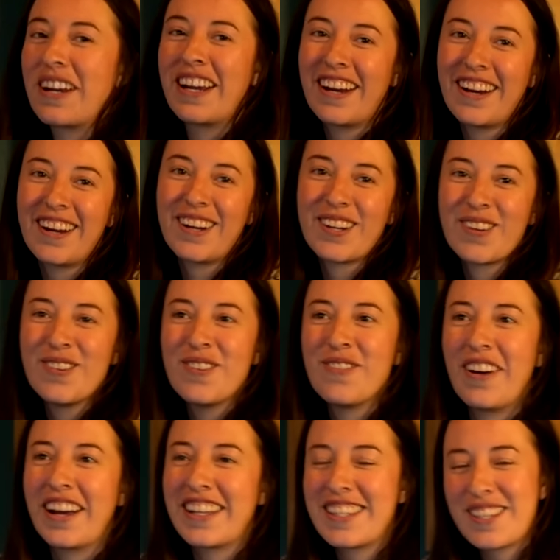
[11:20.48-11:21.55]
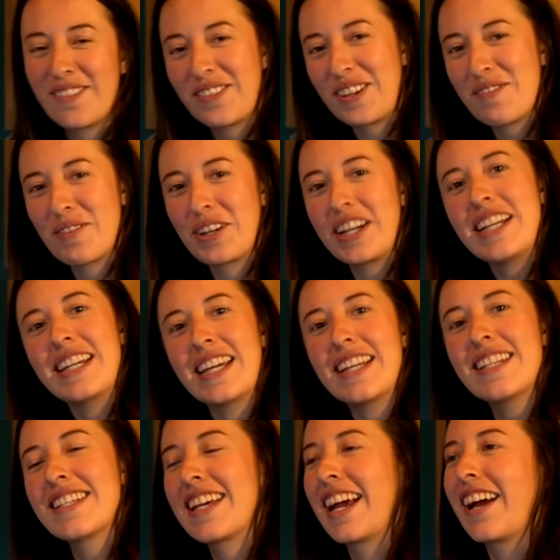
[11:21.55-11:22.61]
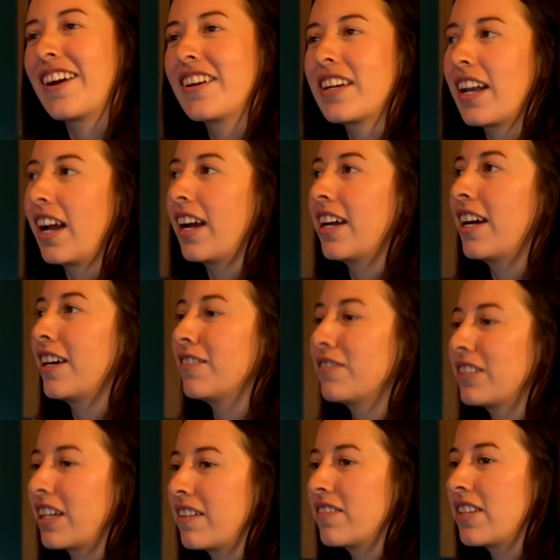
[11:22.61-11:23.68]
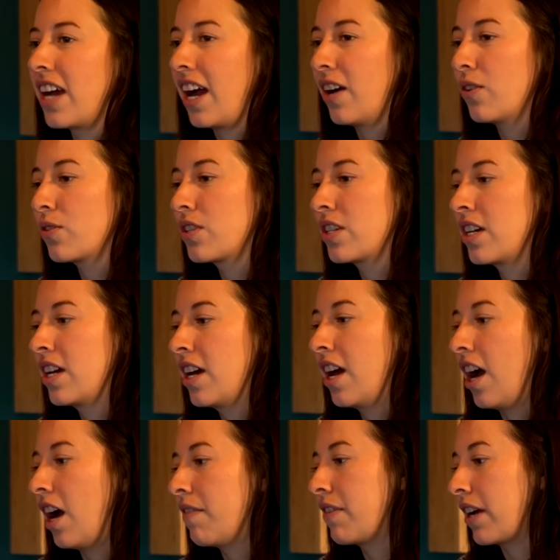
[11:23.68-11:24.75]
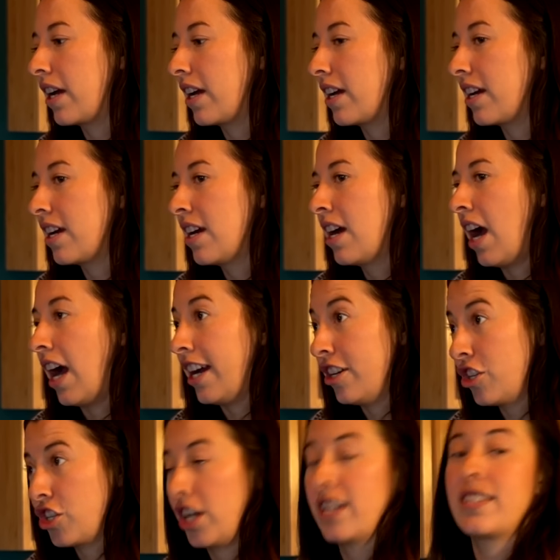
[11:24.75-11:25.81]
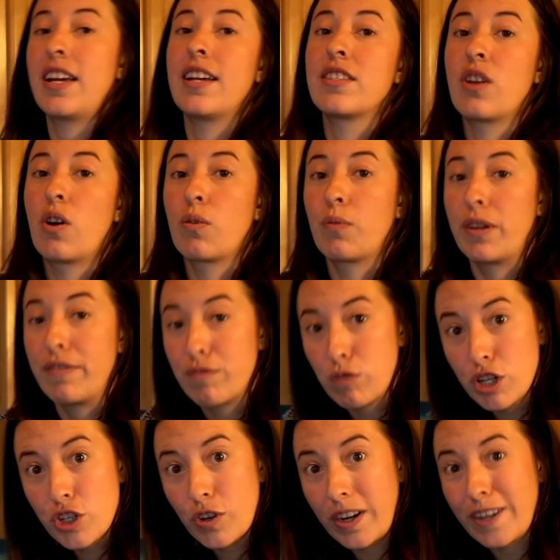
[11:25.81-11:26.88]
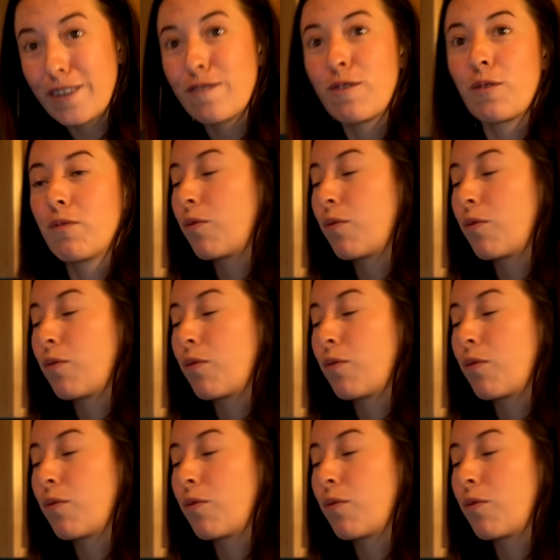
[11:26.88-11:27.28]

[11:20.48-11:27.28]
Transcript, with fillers: here, you will find something pretty neat. Eric and I have lived out of a ice chest as our refrigerator for